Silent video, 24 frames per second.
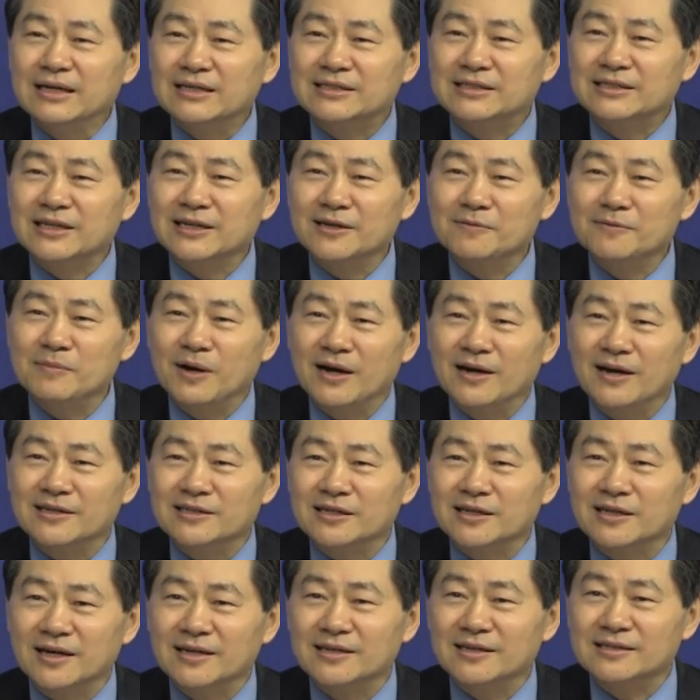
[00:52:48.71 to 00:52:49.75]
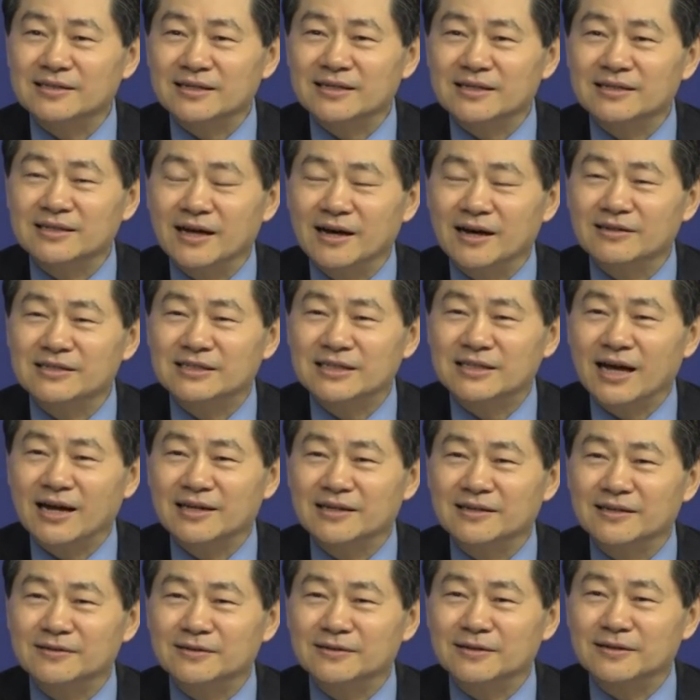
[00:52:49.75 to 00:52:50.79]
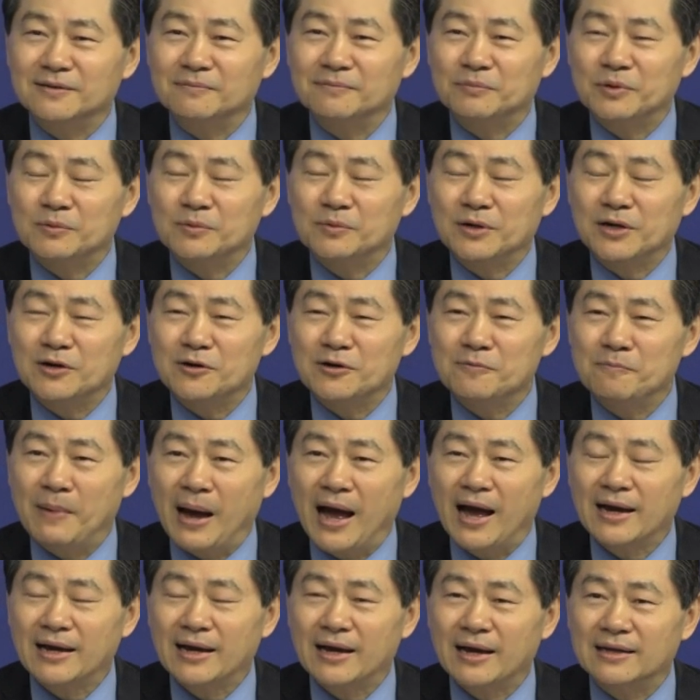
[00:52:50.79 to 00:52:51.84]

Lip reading: Cinema is now starting to people going back,